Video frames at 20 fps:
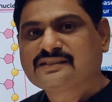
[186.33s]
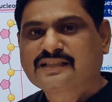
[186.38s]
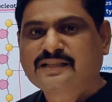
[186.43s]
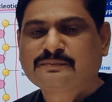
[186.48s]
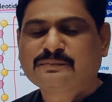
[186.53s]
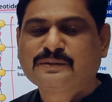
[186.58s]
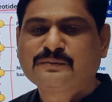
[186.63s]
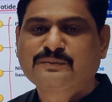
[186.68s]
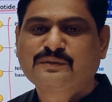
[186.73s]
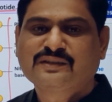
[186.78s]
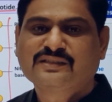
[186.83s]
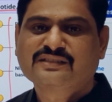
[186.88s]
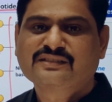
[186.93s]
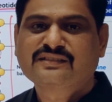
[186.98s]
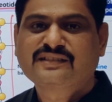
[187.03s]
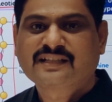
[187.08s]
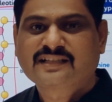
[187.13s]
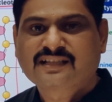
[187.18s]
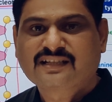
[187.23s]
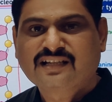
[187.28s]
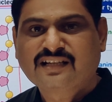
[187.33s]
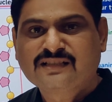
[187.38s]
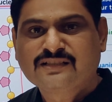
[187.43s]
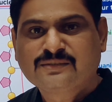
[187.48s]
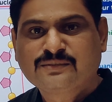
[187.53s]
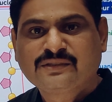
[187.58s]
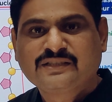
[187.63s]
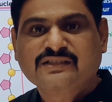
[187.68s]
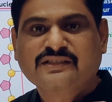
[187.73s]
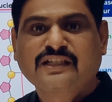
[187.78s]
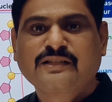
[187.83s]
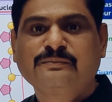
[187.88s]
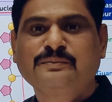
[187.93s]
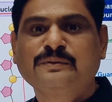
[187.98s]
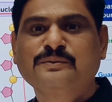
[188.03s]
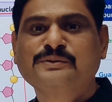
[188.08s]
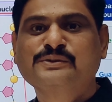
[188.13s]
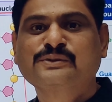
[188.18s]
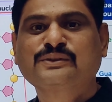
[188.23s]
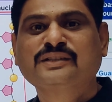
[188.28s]
such type of question they can ask which type
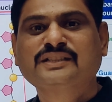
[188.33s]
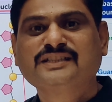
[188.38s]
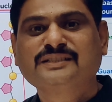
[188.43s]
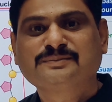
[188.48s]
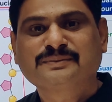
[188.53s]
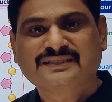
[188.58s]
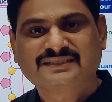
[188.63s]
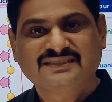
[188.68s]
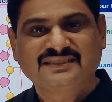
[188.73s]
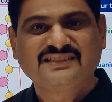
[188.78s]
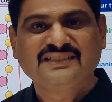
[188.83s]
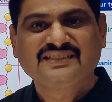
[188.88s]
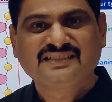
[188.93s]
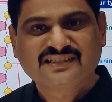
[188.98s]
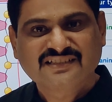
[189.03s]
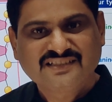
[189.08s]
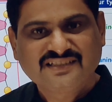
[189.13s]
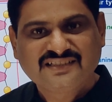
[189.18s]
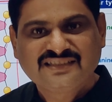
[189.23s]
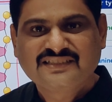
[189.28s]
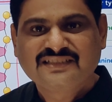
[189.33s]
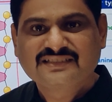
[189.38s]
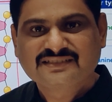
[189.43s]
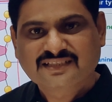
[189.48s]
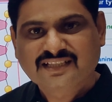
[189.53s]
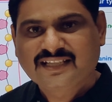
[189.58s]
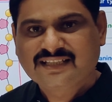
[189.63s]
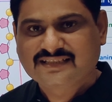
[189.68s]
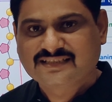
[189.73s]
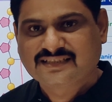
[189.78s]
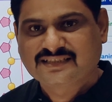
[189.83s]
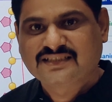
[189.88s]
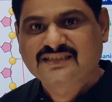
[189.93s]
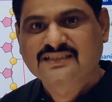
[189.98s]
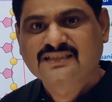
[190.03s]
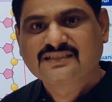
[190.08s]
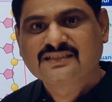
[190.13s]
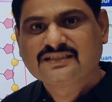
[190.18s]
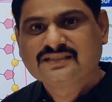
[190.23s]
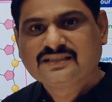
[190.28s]
of sugar is present in DNA, like that.
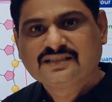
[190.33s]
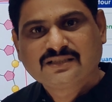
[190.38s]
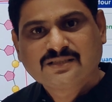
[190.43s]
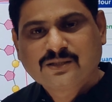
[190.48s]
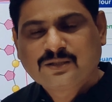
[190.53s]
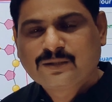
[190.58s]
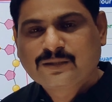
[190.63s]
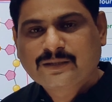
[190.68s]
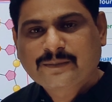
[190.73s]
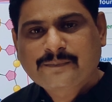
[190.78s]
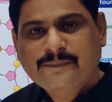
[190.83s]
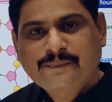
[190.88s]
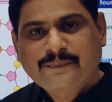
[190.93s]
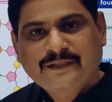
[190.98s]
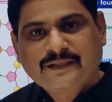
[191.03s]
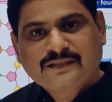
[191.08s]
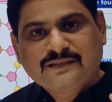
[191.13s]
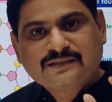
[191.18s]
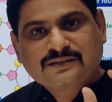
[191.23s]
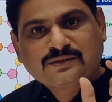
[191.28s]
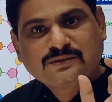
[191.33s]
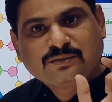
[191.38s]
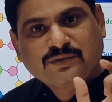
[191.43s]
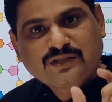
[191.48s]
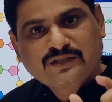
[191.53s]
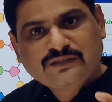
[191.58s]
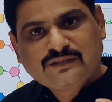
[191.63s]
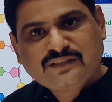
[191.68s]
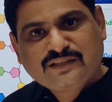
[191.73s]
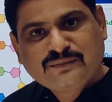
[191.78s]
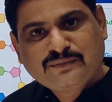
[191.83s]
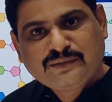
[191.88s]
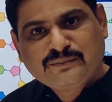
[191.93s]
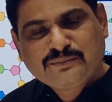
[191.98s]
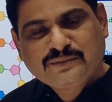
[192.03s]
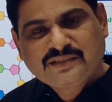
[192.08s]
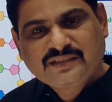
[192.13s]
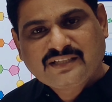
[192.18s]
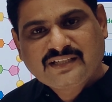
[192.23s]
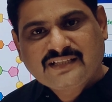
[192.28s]
Okay? So what will
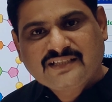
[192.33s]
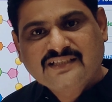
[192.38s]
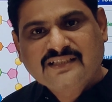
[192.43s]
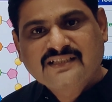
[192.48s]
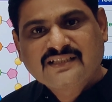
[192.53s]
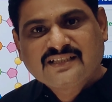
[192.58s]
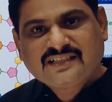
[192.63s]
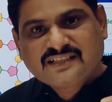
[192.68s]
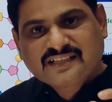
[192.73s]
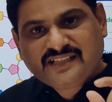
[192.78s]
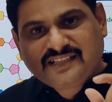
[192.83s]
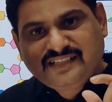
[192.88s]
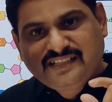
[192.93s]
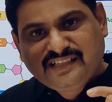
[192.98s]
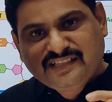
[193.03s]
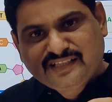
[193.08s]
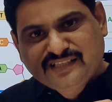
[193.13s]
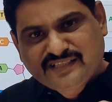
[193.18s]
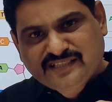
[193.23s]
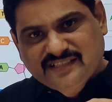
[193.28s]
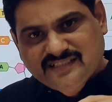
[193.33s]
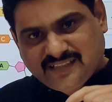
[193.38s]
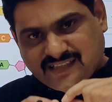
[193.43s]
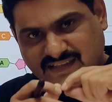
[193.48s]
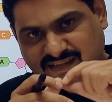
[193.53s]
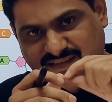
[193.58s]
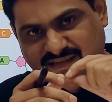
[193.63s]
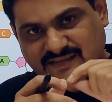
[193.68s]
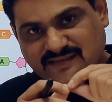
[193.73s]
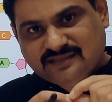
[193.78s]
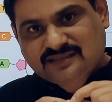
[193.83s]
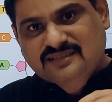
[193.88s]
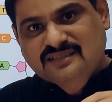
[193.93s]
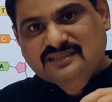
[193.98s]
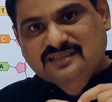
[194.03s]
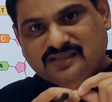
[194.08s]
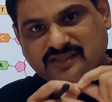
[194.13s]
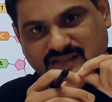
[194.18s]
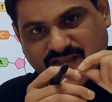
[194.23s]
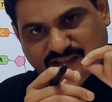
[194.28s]
remember that DNA is
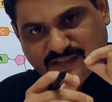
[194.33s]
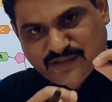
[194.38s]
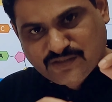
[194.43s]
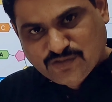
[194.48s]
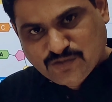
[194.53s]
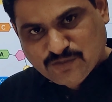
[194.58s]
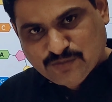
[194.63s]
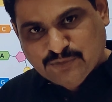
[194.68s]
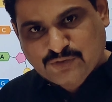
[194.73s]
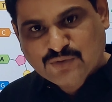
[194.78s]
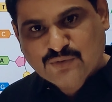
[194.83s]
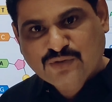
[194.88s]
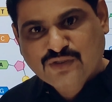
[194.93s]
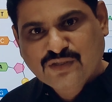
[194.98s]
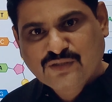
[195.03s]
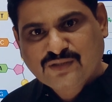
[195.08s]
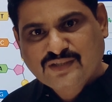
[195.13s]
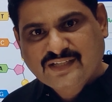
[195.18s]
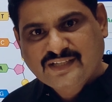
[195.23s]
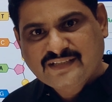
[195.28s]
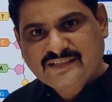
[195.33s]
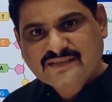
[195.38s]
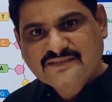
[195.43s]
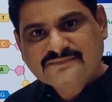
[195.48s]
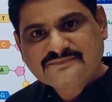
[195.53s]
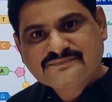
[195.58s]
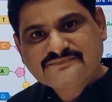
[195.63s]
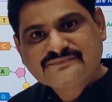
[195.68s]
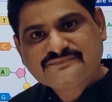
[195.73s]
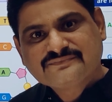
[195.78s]
a chain of nucleotide.